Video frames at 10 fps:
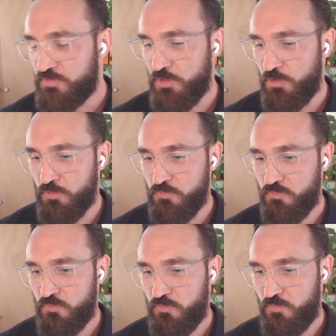
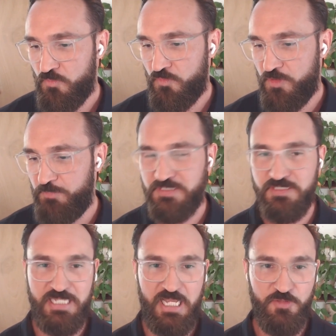So the
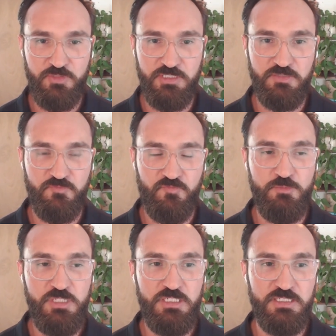business athlete
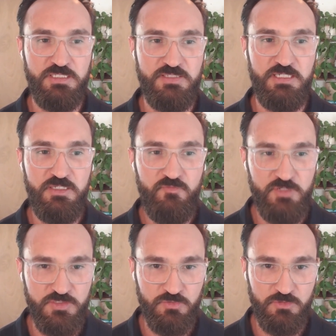for me is an
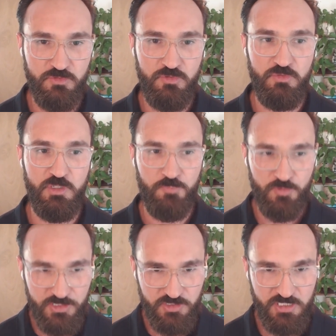individual who
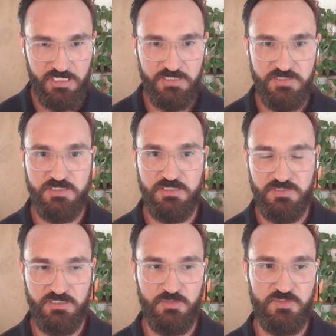appreciates the
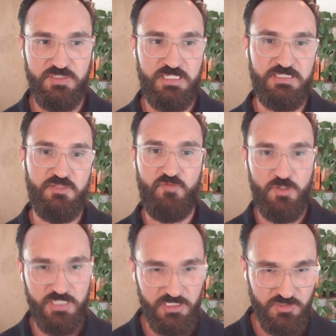skill sets, the
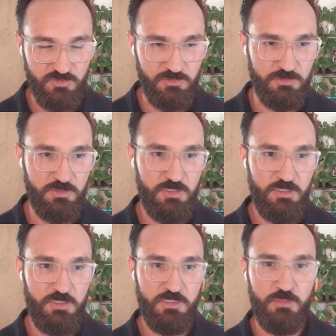foundational
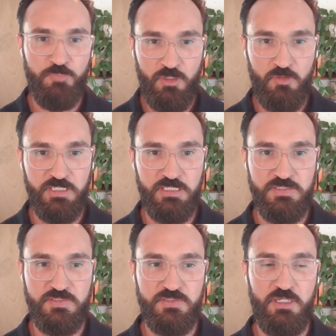
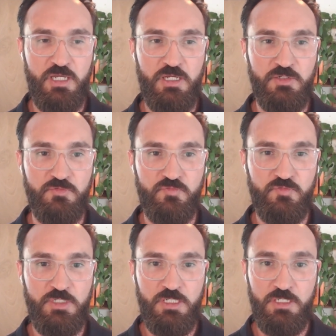components
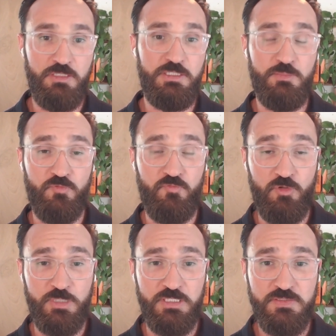of elite
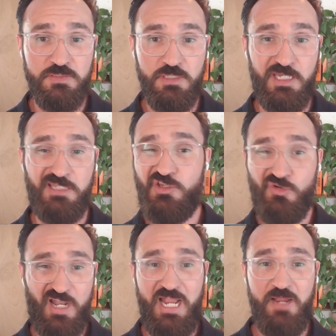performance. And you
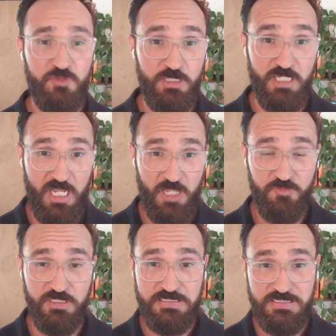don't have to be an
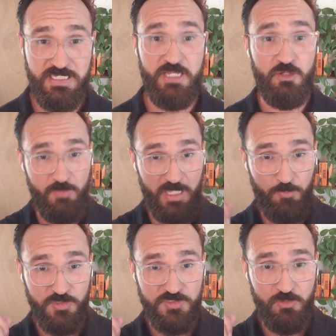athlete to take on
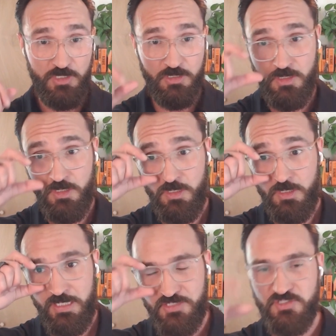that persona.
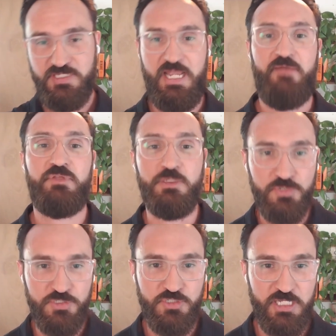It's just having the
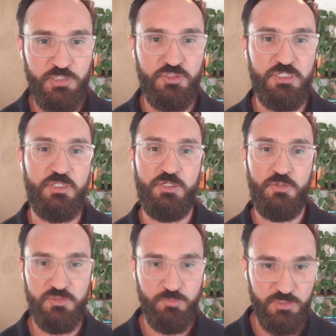appreciation and the
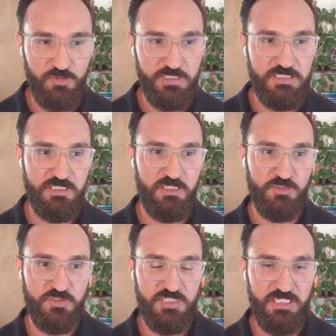coachability to
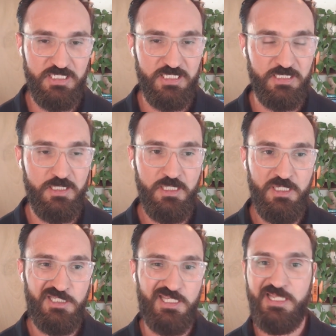understand that
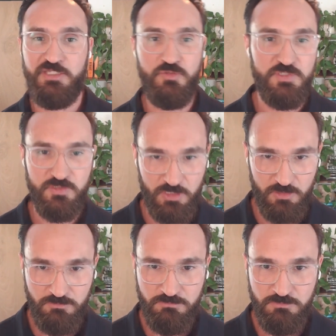you can't do this
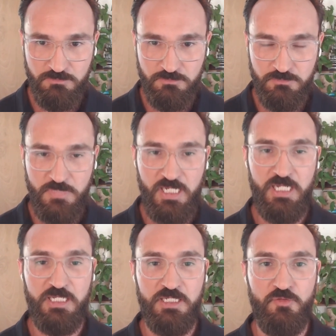alone.
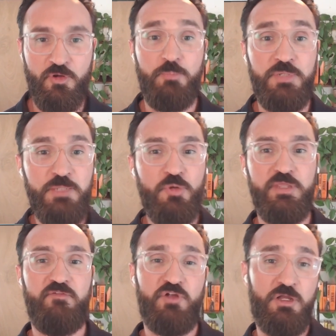And there are people
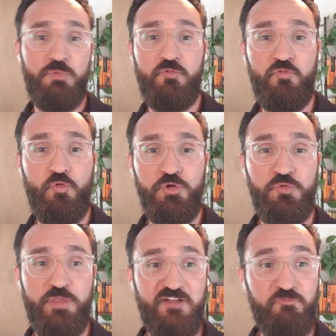that have come before
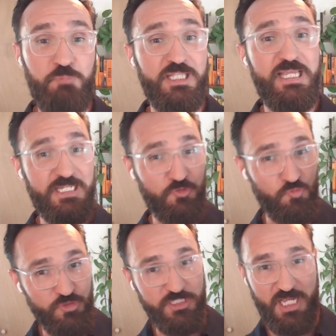you that have played at a
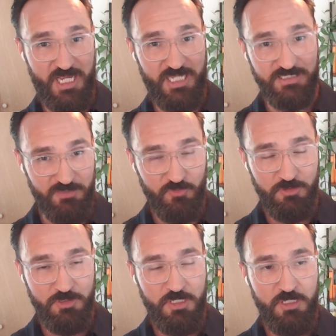really high
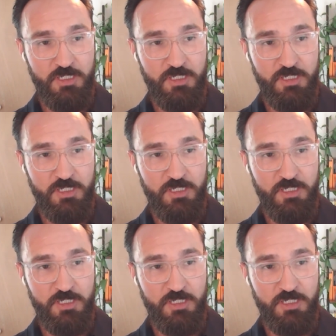level,